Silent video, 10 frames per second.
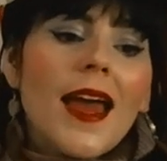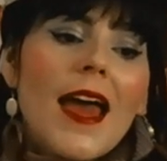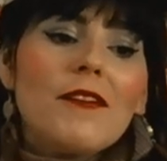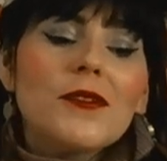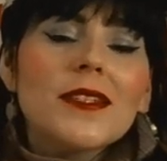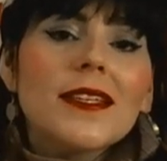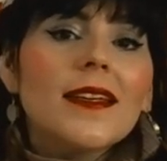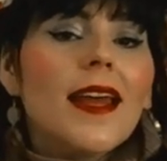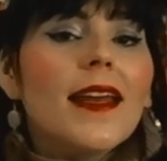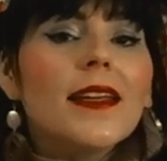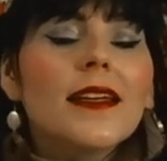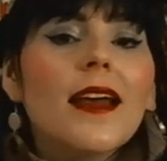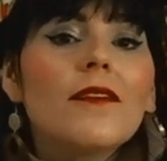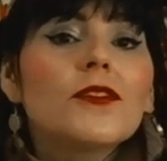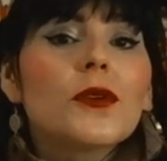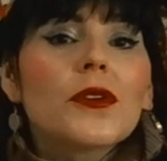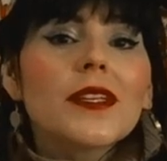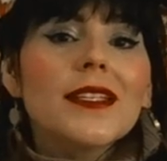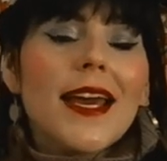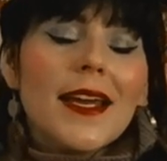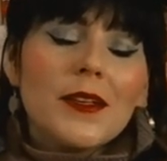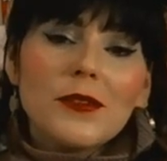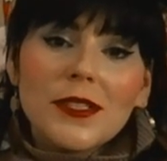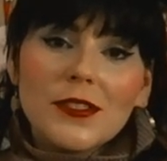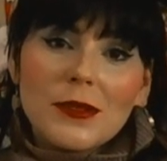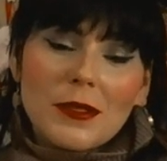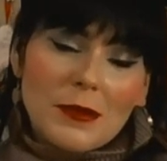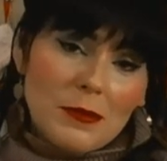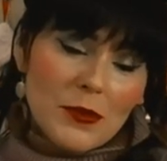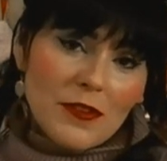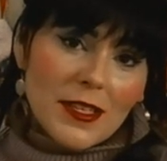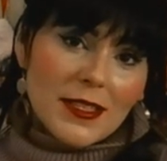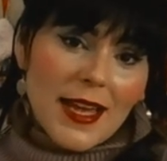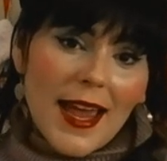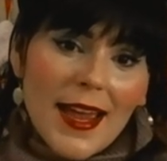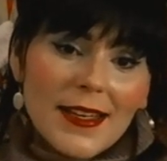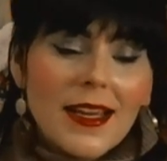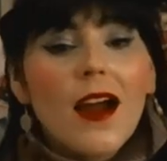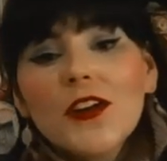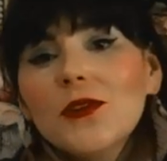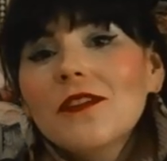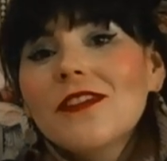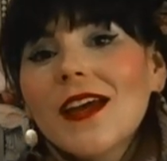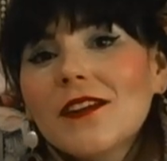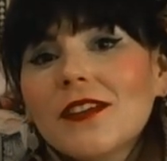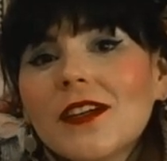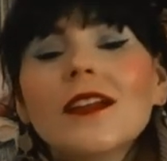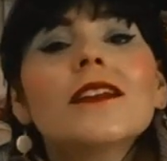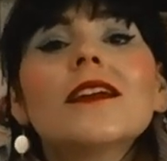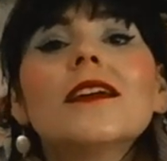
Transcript: Have you seen any of Dorothy Dandridge's movies and are you a fan of her?